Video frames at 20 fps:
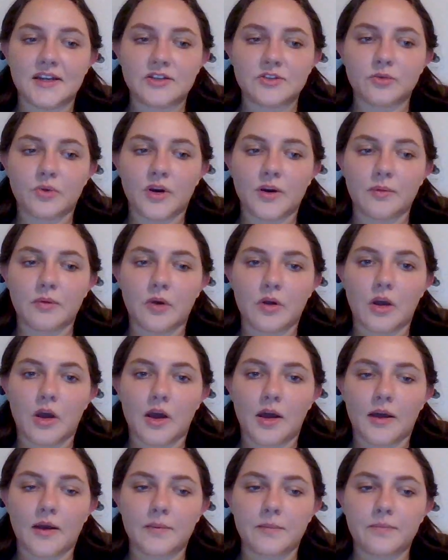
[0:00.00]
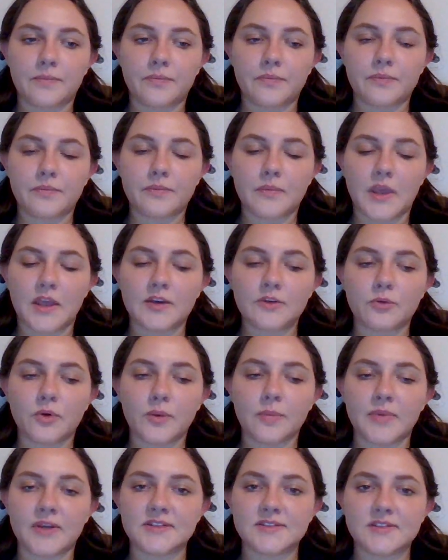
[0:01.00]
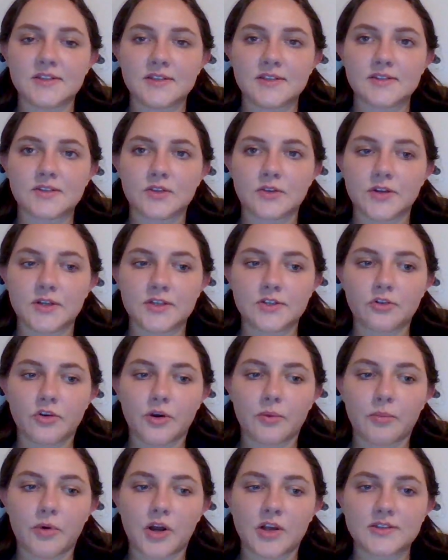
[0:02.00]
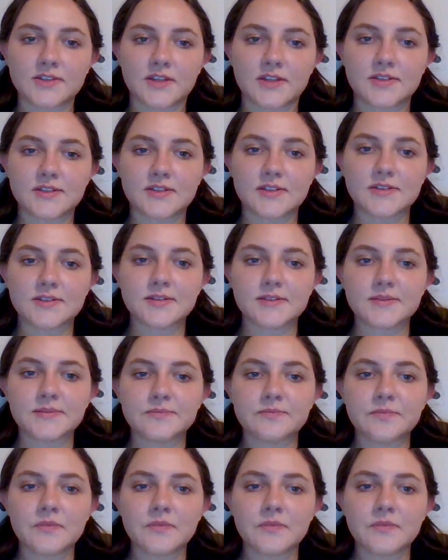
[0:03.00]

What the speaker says: into our business or into our processes.